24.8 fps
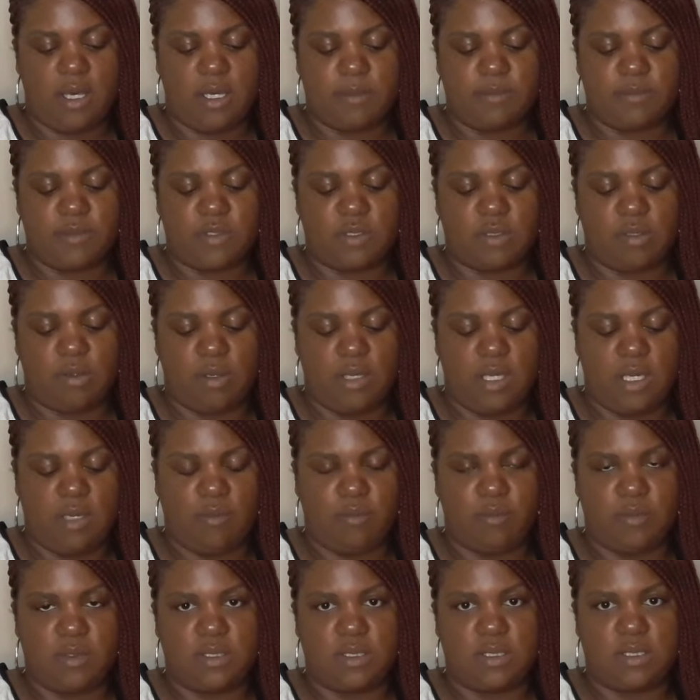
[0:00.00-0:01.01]
So it
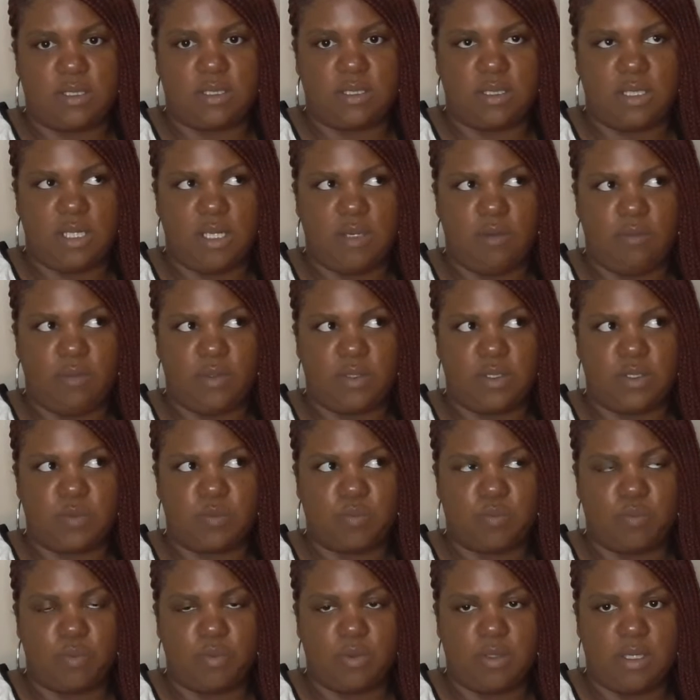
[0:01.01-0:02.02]
was
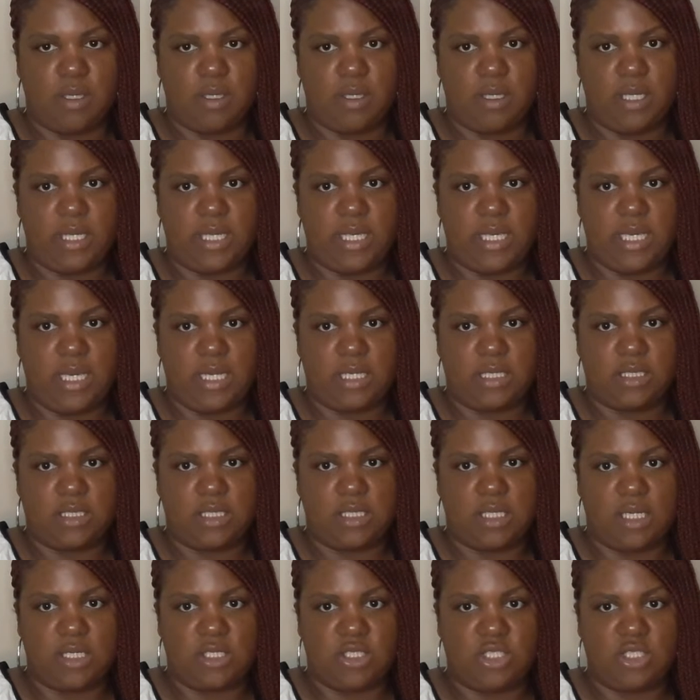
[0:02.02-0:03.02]
really a
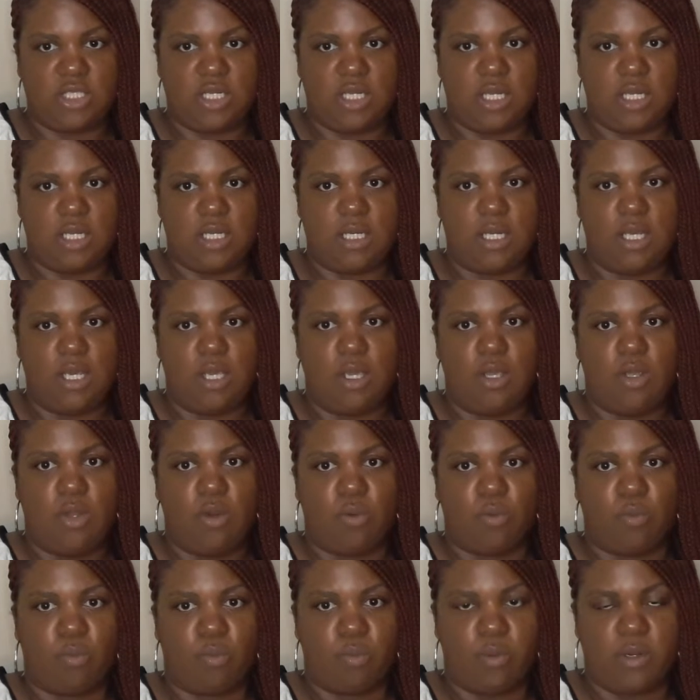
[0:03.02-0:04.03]
touching
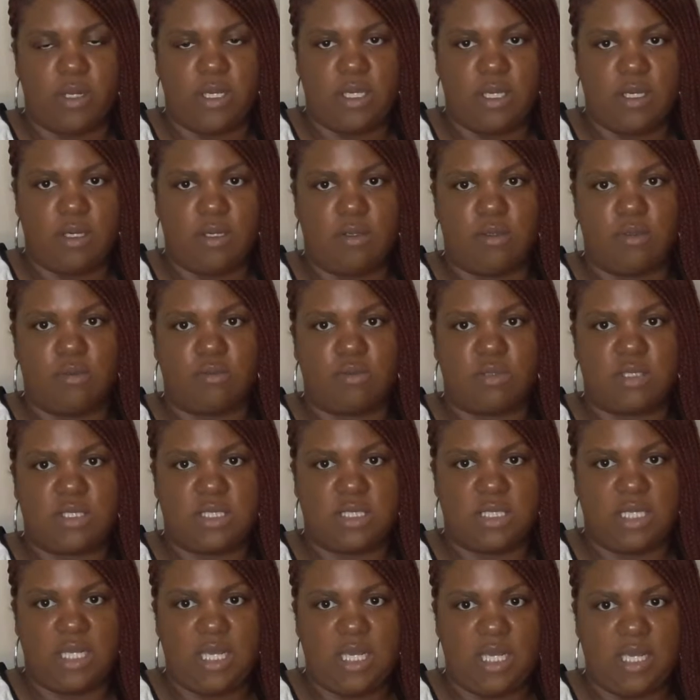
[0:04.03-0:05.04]
real
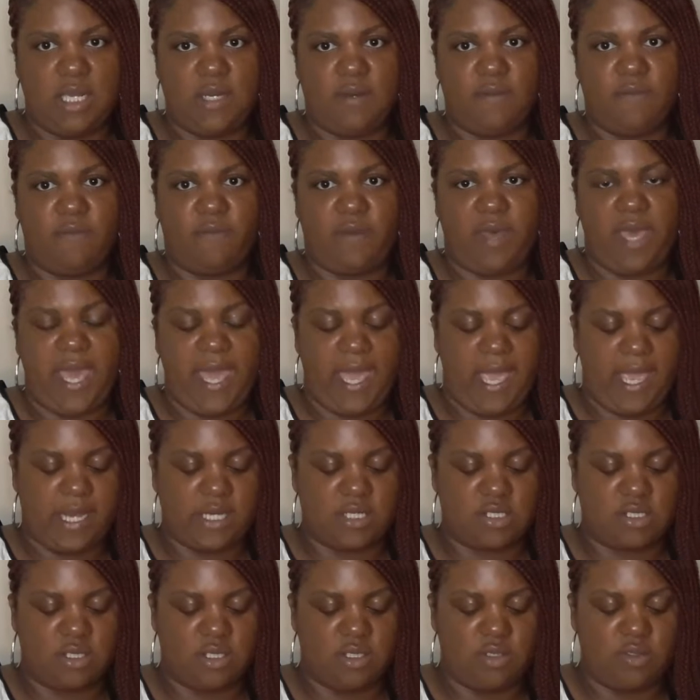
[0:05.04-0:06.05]
scene for
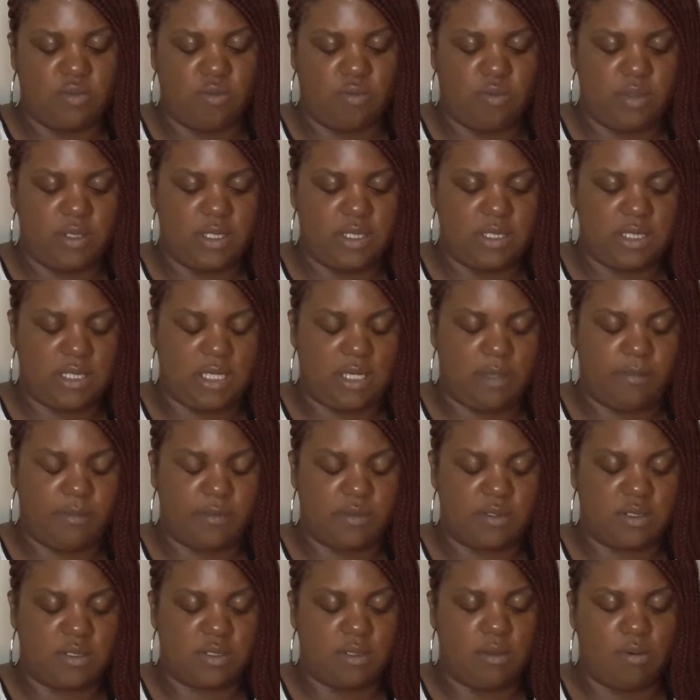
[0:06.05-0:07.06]
Ashley during this
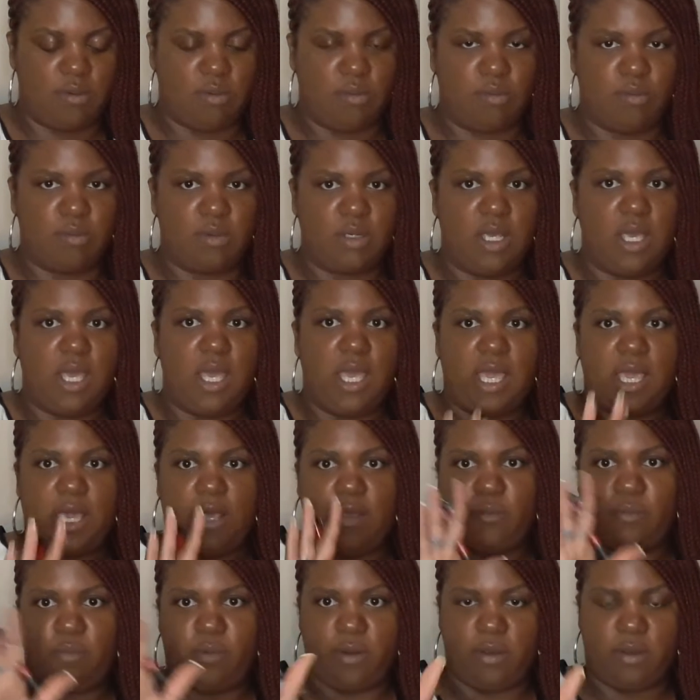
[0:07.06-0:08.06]
episode,
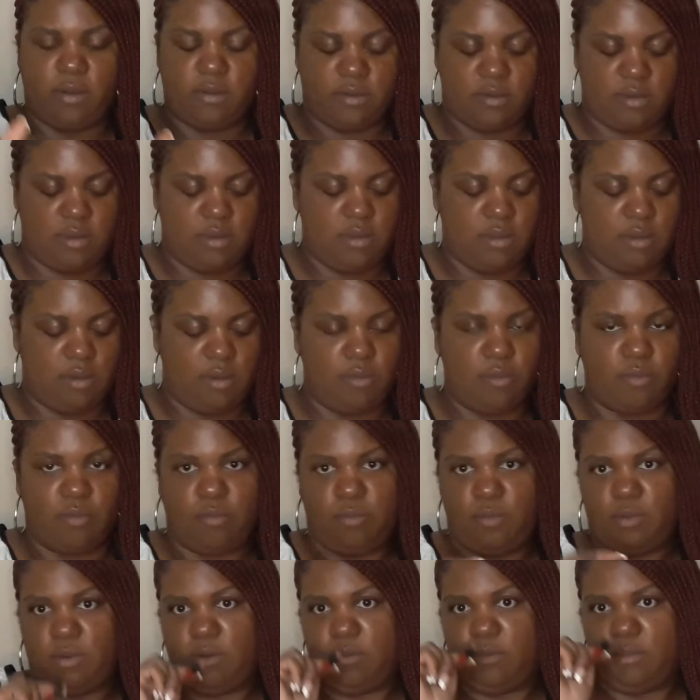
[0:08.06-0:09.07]
and
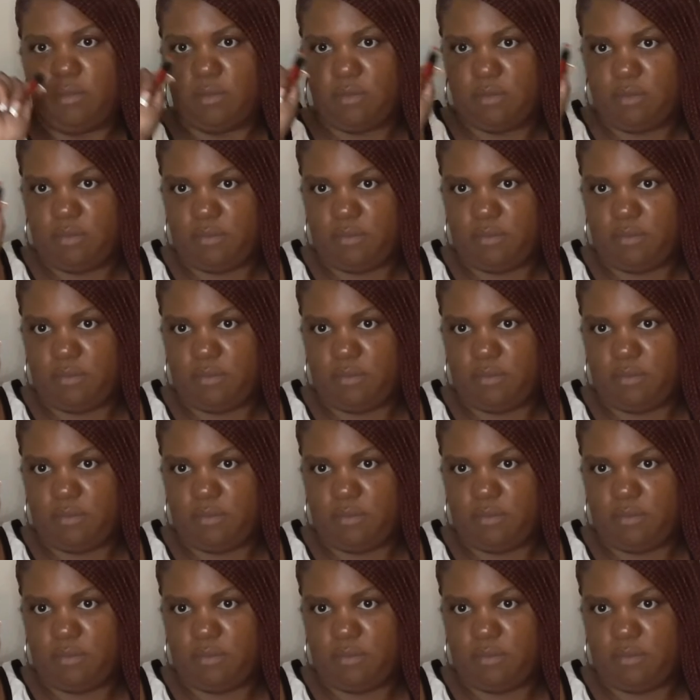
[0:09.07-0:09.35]
we'll